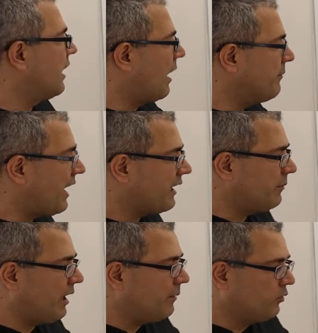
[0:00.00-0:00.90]
I'm not going
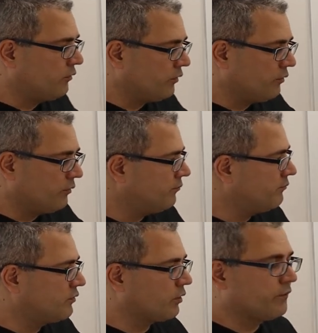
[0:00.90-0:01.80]
to be able to
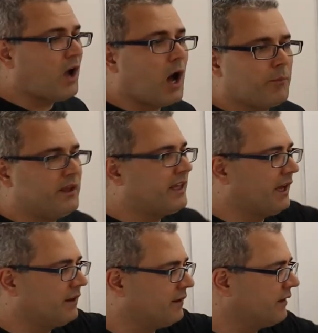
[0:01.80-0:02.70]
sort of
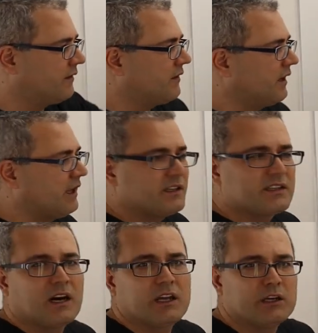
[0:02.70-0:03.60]
copycat this
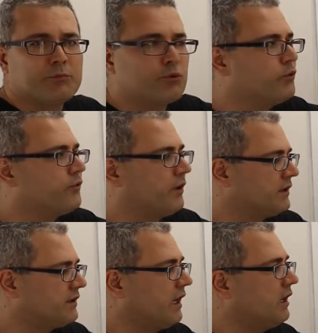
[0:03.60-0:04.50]
entire proof
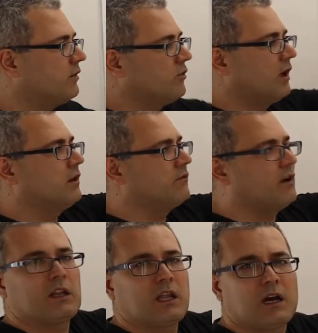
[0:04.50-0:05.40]
and say, well,
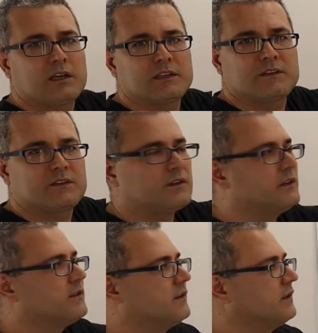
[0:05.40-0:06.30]
voila,
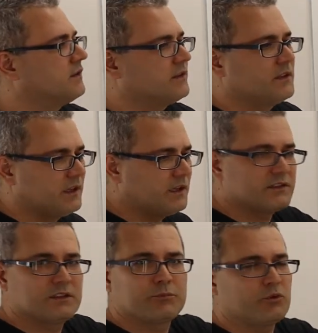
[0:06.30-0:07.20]

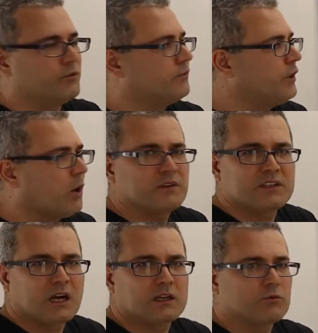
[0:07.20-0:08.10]
here's the proof. No, it's
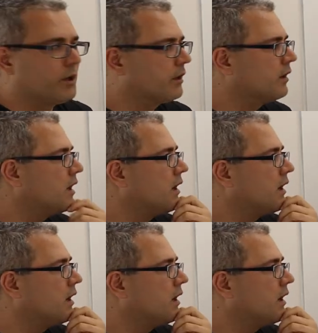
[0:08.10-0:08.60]
not going to work.